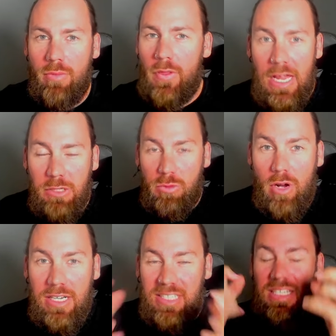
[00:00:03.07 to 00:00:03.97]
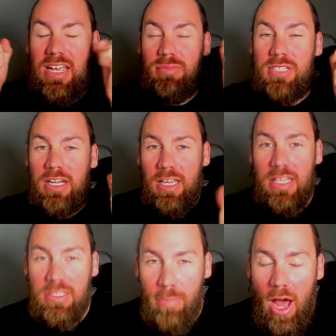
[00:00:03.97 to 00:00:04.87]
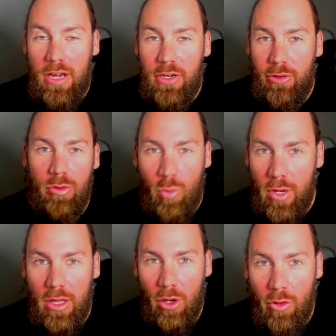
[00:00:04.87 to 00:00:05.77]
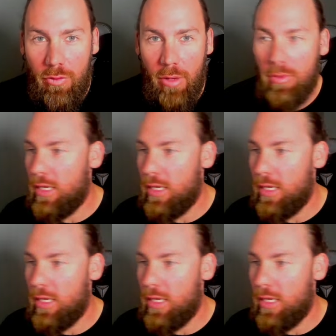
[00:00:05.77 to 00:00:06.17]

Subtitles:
That's right, Samsung is partnering with Illuvium.